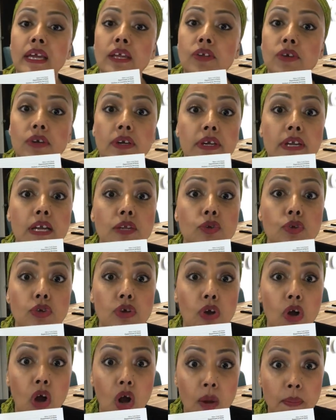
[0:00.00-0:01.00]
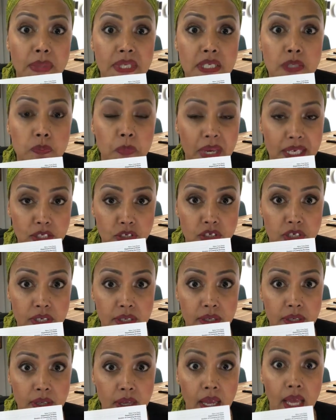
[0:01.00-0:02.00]
you're gonna do your home
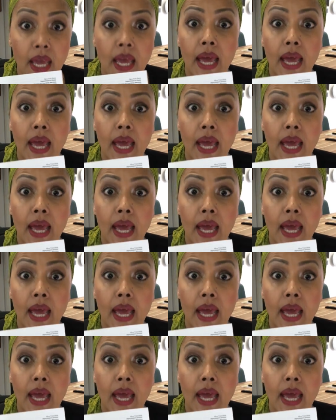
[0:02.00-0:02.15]
inspection.